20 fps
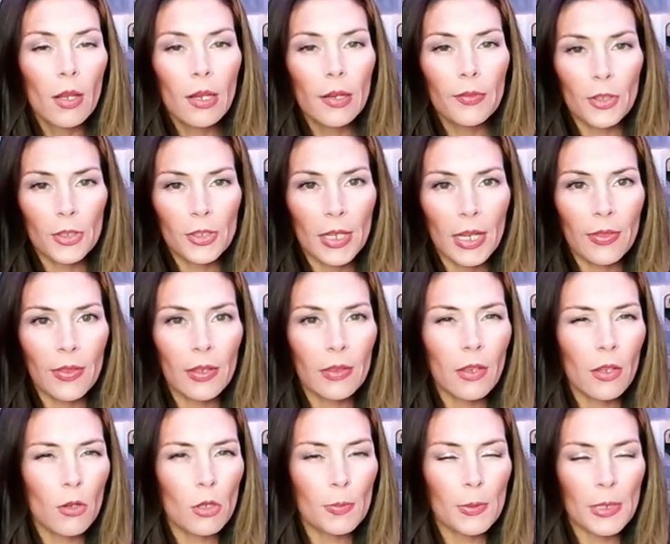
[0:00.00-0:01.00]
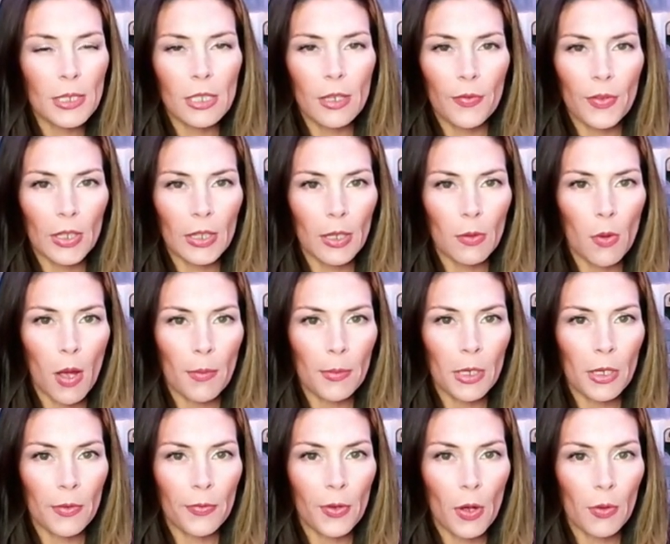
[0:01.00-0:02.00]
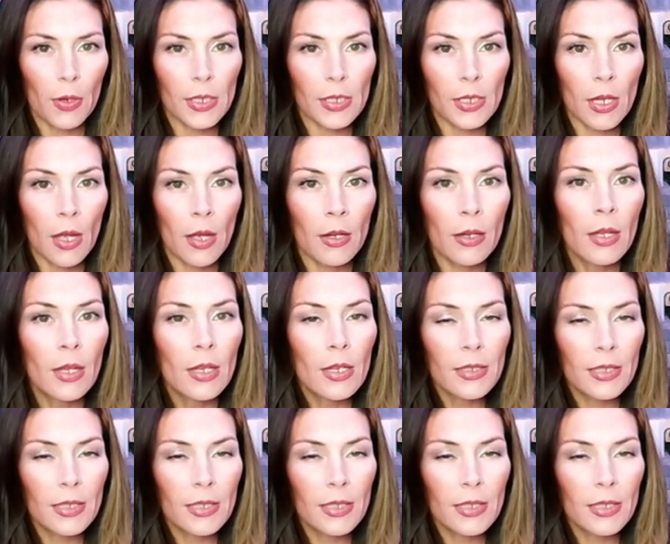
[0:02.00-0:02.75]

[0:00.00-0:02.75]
If there's anything that you specifically want me to focus on,